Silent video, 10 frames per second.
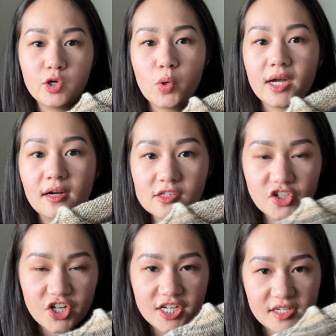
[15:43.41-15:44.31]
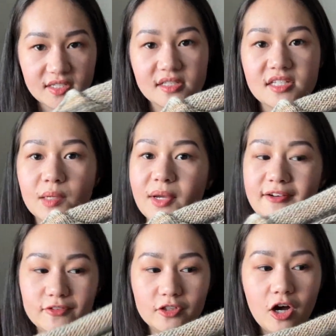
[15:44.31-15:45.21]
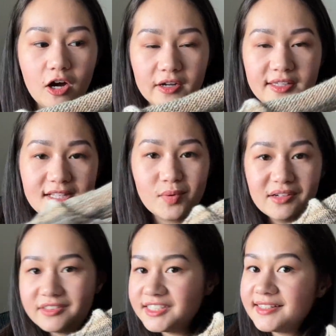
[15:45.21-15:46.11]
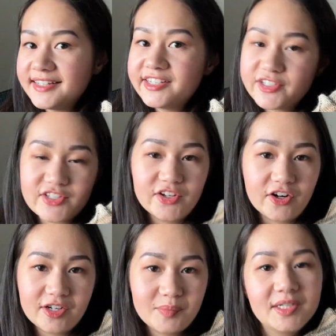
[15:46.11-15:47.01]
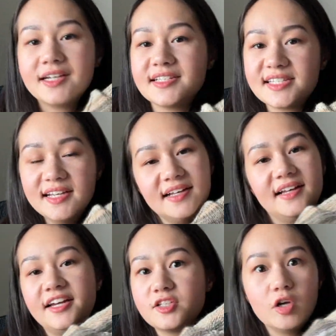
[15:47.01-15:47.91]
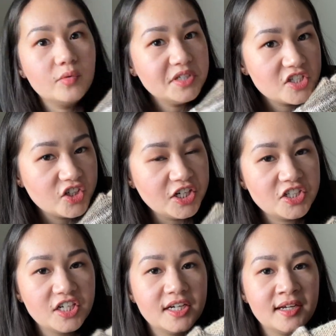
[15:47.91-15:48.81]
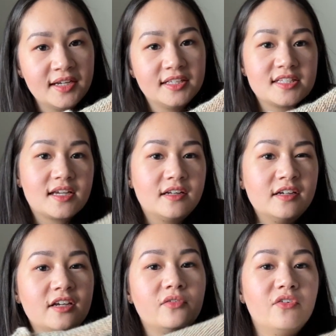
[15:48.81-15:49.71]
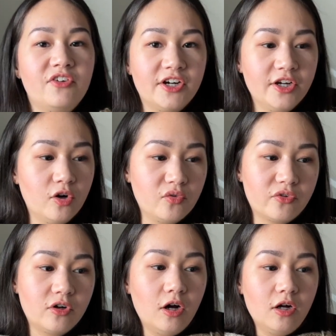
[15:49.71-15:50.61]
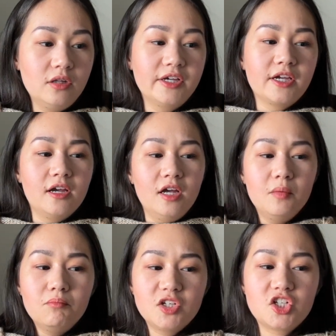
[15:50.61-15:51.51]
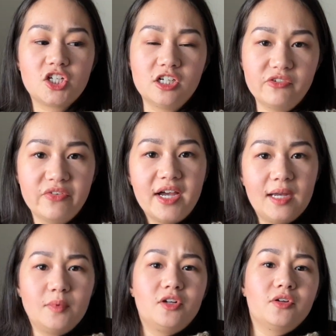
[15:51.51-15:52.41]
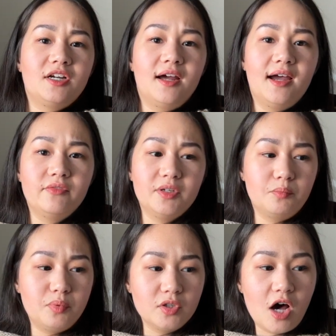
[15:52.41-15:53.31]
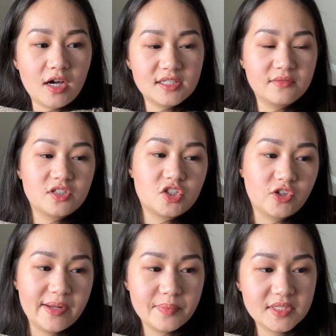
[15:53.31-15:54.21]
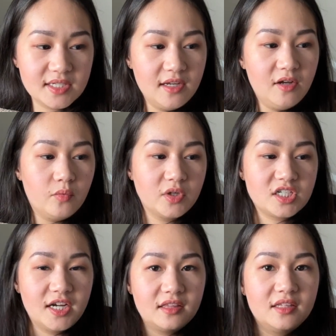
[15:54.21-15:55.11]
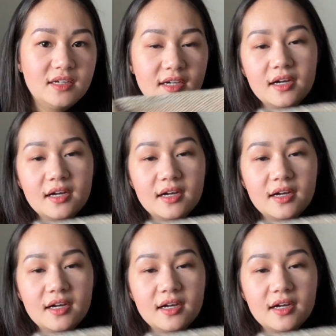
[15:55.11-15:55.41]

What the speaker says: quick color changes and some have long, and that's why I really like this yarn, because it's always changing. It's gonna give a very overall like mature vibe. You know, you're not having blocks of stripes, which I think